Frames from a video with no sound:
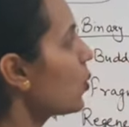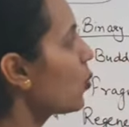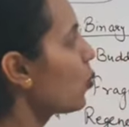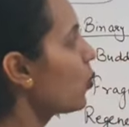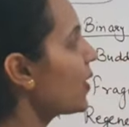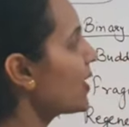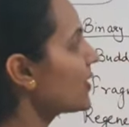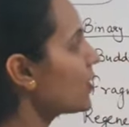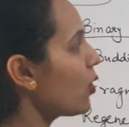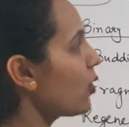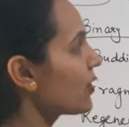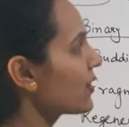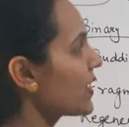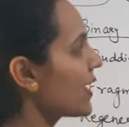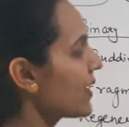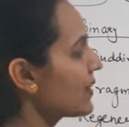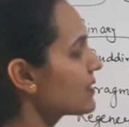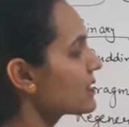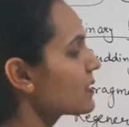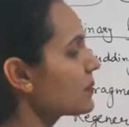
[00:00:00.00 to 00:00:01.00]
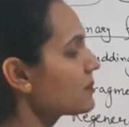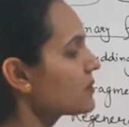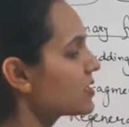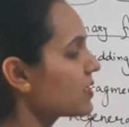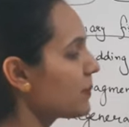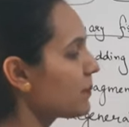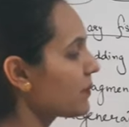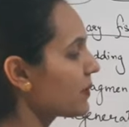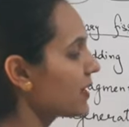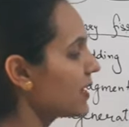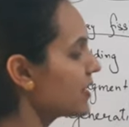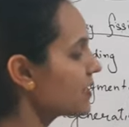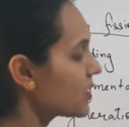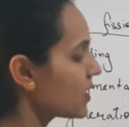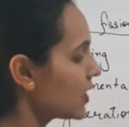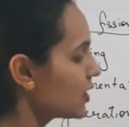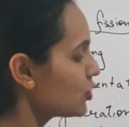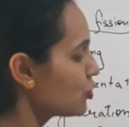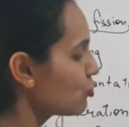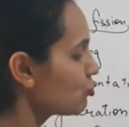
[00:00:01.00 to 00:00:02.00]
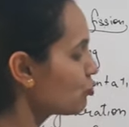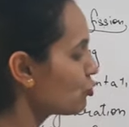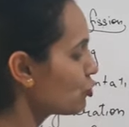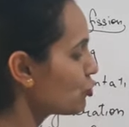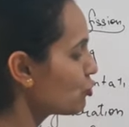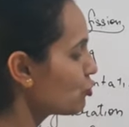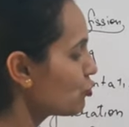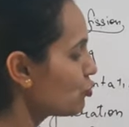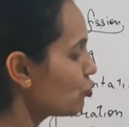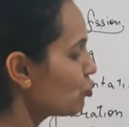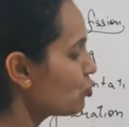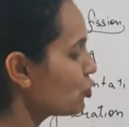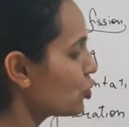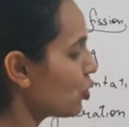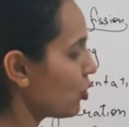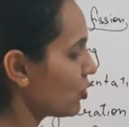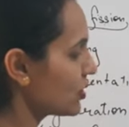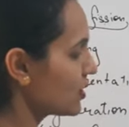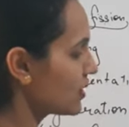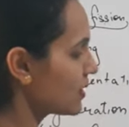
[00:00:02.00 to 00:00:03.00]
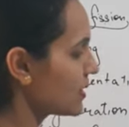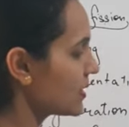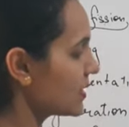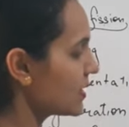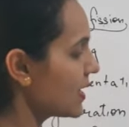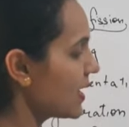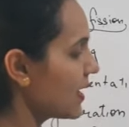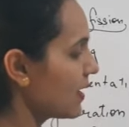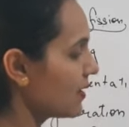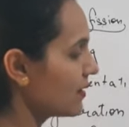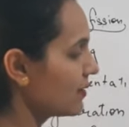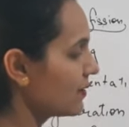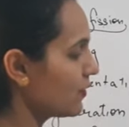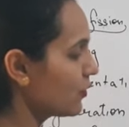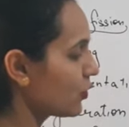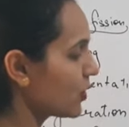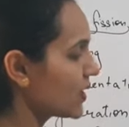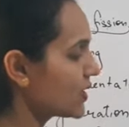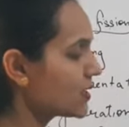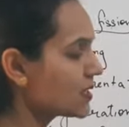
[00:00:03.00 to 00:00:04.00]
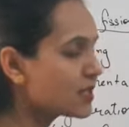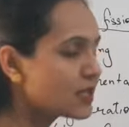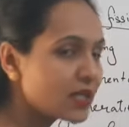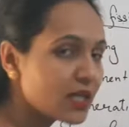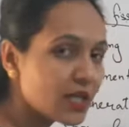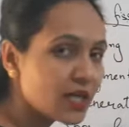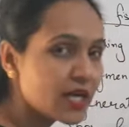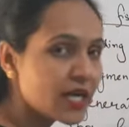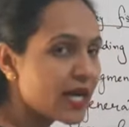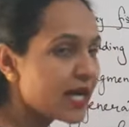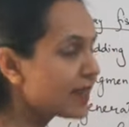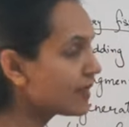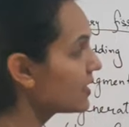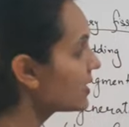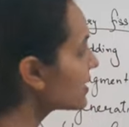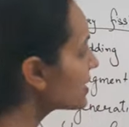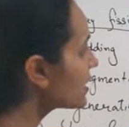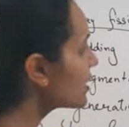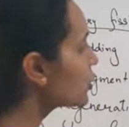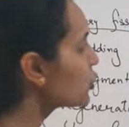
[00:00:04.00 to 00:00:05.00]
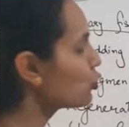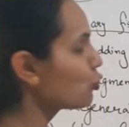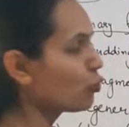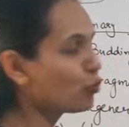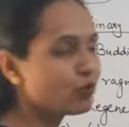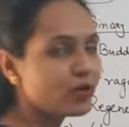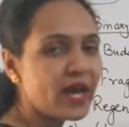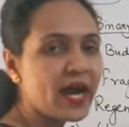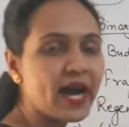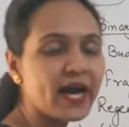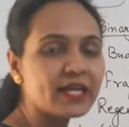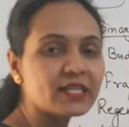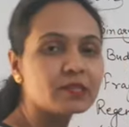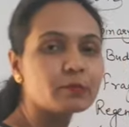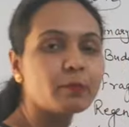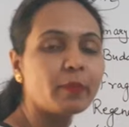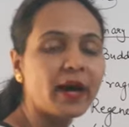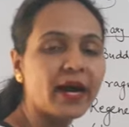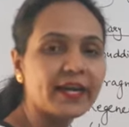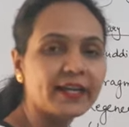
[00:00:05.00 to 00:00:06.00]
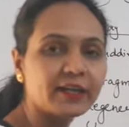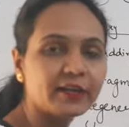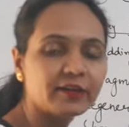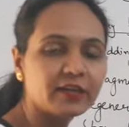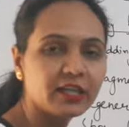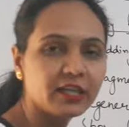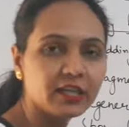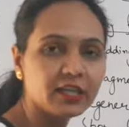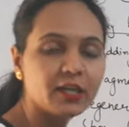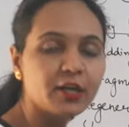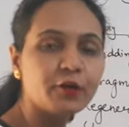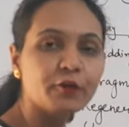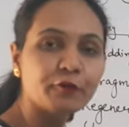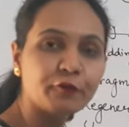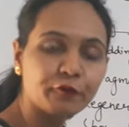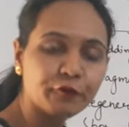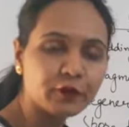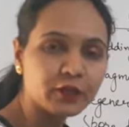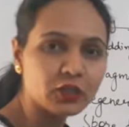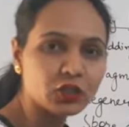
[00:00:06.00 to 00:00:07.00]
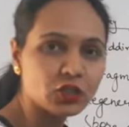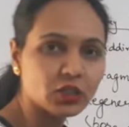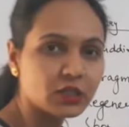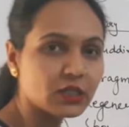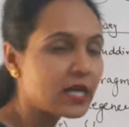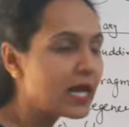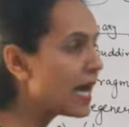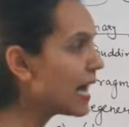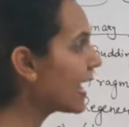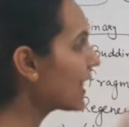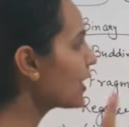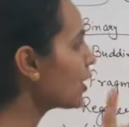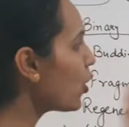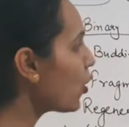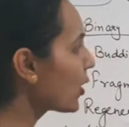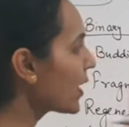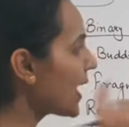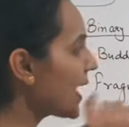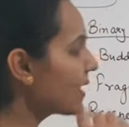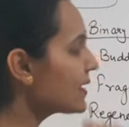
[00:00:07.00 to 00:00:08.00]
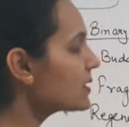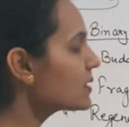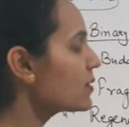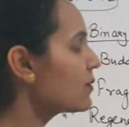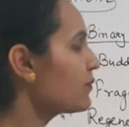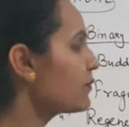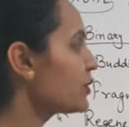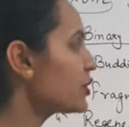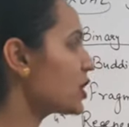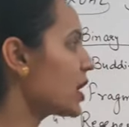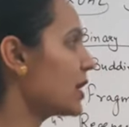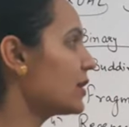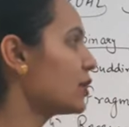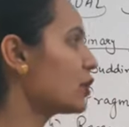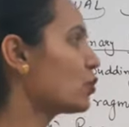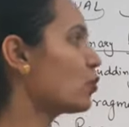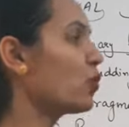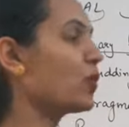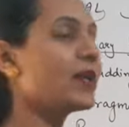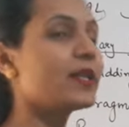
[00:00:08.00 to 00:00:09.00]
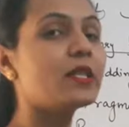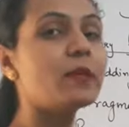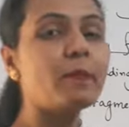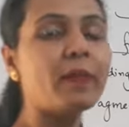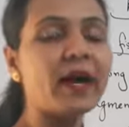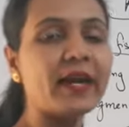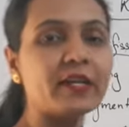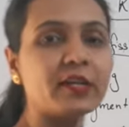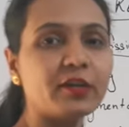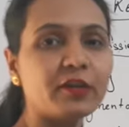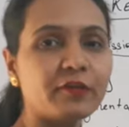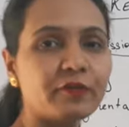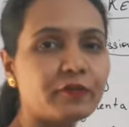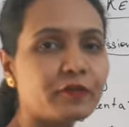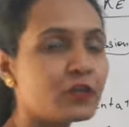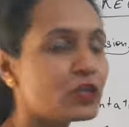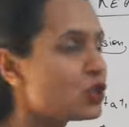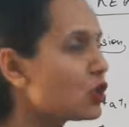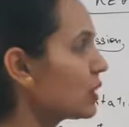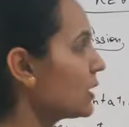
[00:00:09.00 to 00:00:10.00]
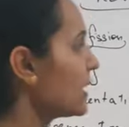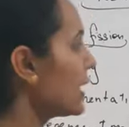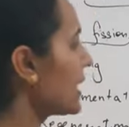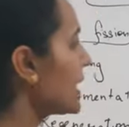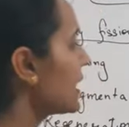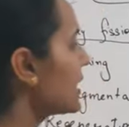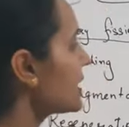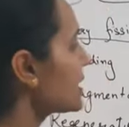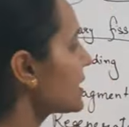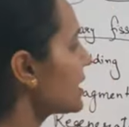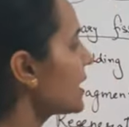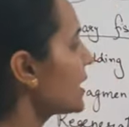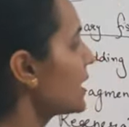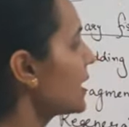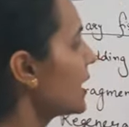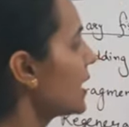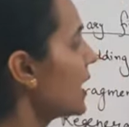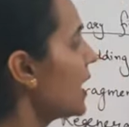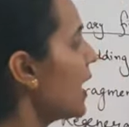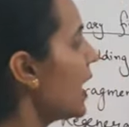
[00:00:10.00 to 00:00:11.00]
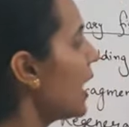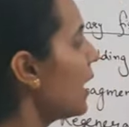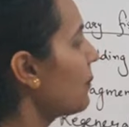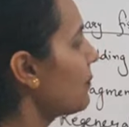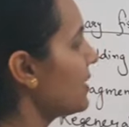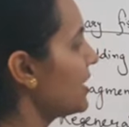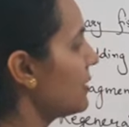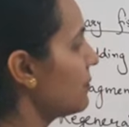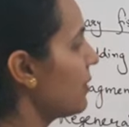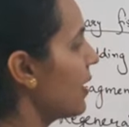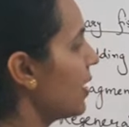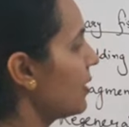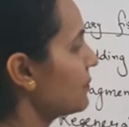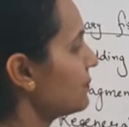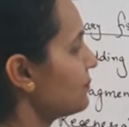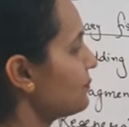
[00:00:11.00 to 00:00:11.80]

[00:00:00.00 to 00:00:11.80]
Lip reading: one organism separate into two daughter cell. You can see this is known as binary fission. An organism which undergoing the binary fission is amoeba.